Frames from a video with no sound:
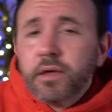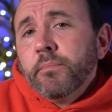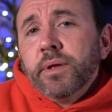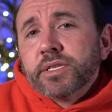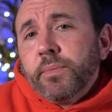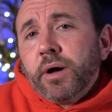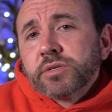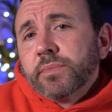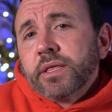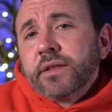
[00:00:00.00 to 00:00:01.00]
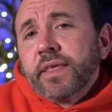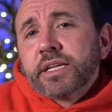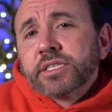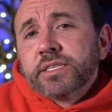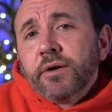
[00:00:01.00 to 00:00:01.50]
It's a possibility they
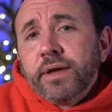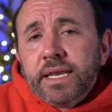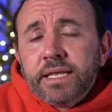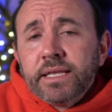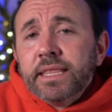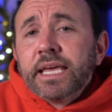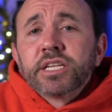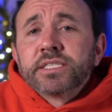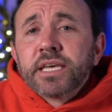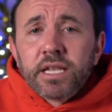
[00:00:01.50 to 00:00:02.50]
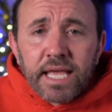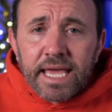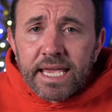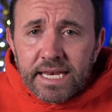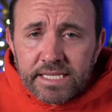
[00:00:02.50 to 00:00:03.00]
could sell they could settle
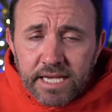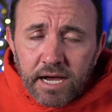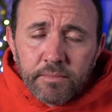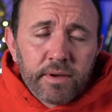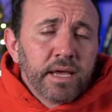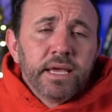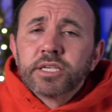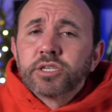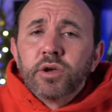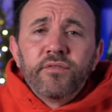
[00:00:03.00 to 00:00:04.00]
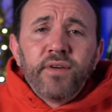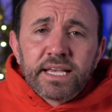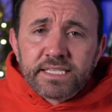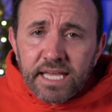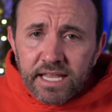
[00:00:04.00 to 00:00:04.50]
at any time. So if I
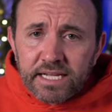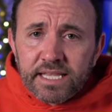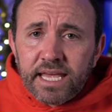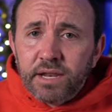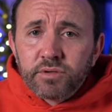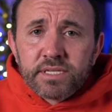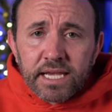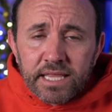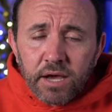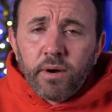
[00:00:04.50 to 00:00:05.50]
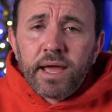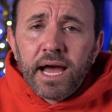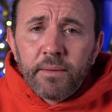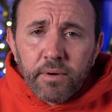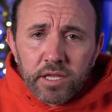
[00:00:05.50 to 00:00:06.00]
said it like that and it was taken that way,
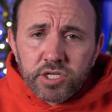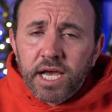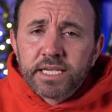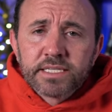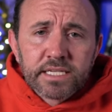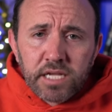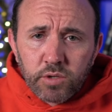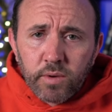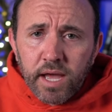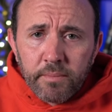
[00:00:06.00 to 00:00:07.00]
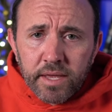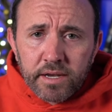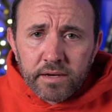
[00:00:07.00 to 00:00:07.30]
I apologize. That's not the way I meant